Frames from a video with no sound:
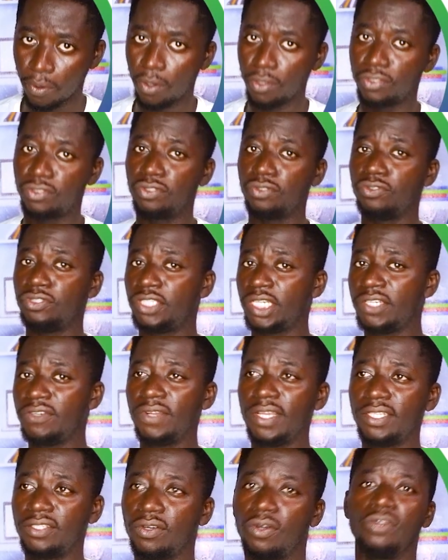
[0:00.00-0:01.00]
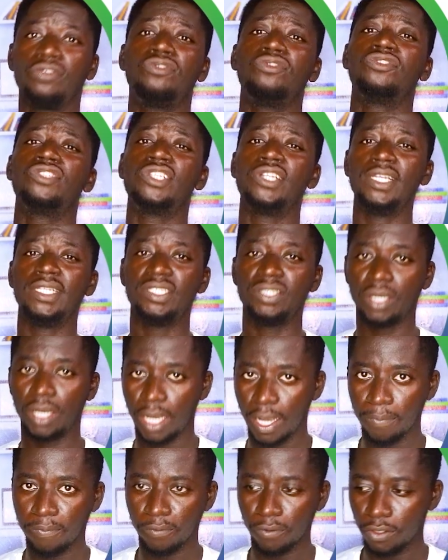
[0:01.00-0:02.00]
or to generate or to create your
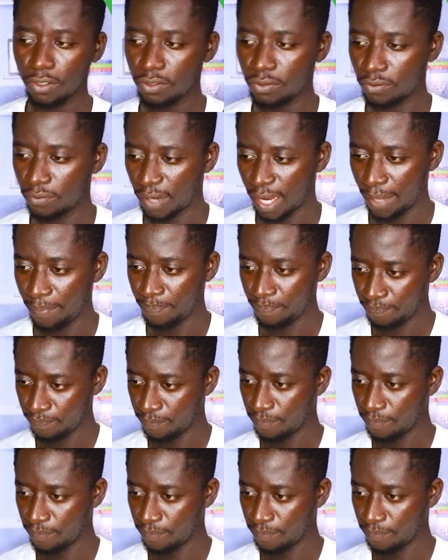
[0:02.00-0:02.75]
app for you, right?